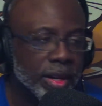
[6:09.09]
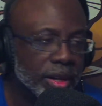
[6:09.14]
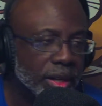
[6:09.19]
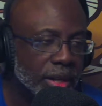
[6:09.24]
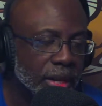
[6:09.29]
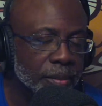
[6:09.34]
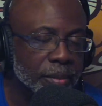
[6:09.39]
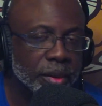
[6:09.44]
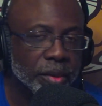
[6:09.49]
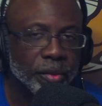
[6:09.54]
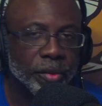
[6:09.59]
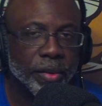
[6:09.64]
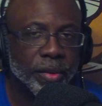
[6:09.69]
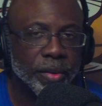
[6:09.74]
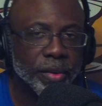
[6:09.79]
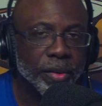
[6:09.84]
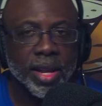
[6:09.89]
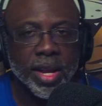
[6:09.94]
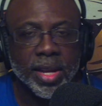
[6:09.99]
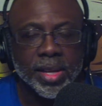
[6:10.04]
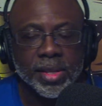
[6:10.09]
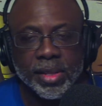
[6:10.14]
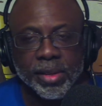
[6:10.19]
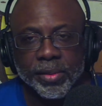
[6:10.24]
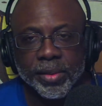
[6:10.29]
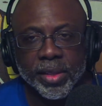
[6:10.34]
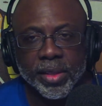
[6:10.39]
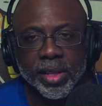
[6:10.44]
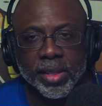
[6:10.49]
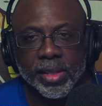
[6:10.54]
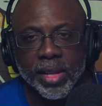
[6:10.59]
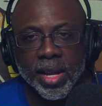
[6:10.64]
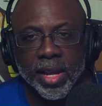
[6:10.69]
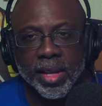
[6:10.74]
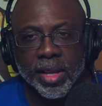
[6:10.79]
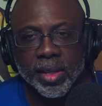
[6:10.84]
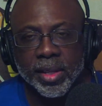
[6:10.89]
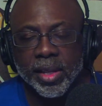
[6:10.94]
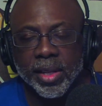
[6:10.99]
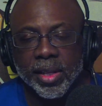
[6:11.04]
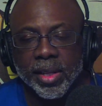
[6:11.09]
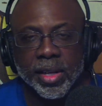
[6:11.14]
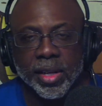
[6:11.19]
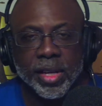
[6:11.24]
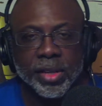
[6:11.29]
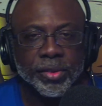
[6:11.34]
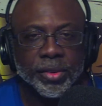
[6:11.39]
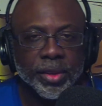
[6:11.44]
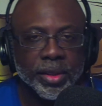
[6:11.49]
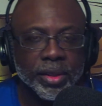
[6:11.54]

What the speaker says: I got my green lights, everything's hot. I got electric.